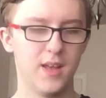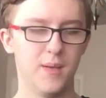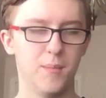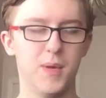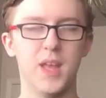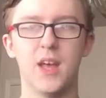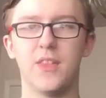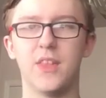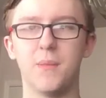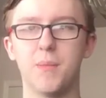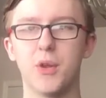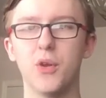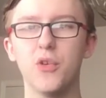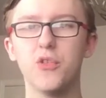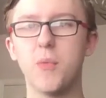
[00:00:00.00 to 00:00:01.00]
But yeah, the
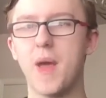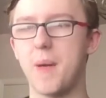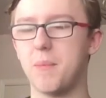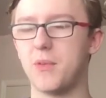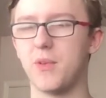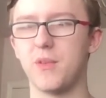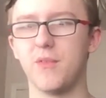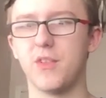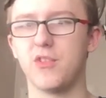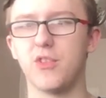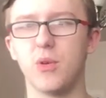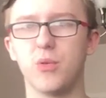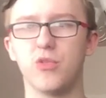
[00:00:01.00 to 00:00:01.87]
penultimate episode of the show